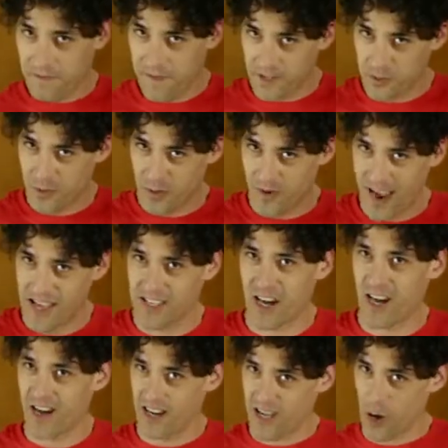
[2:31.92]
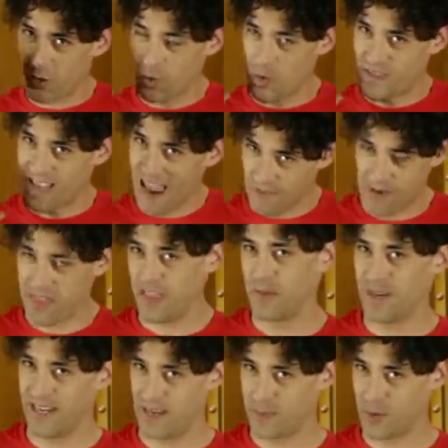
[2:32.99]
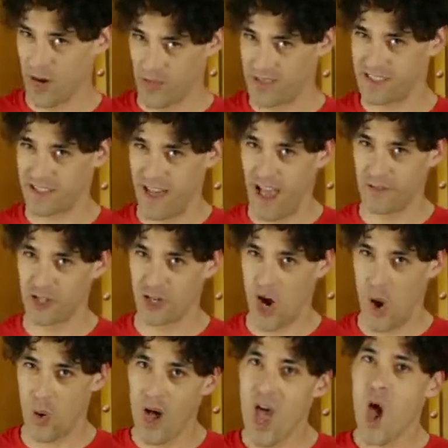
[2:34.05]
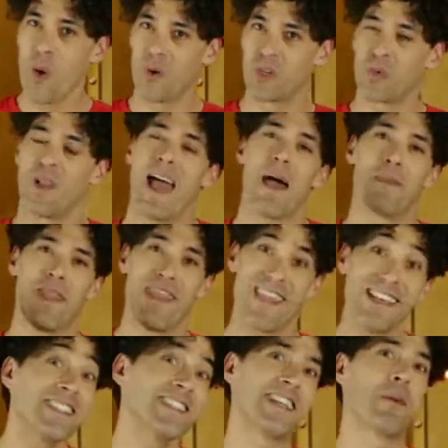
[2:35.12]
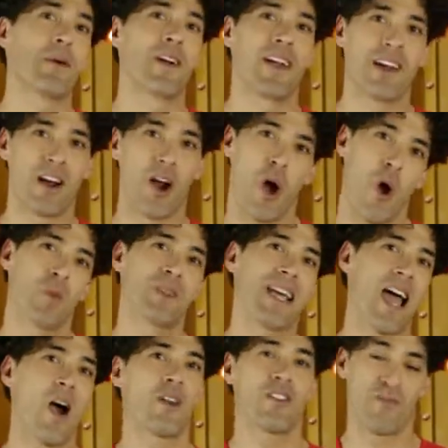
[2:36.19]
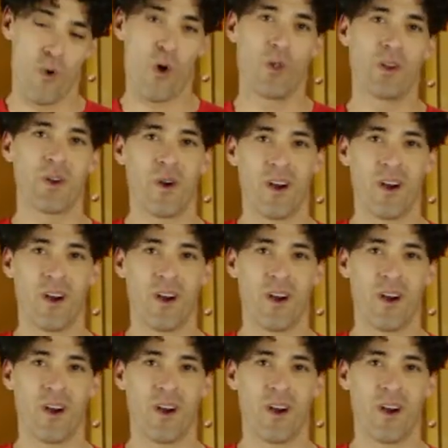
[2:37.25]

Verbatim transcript: funds we raise are going to go towards everything we need to put on this live show, which will happen this summer in our hometown of Portland,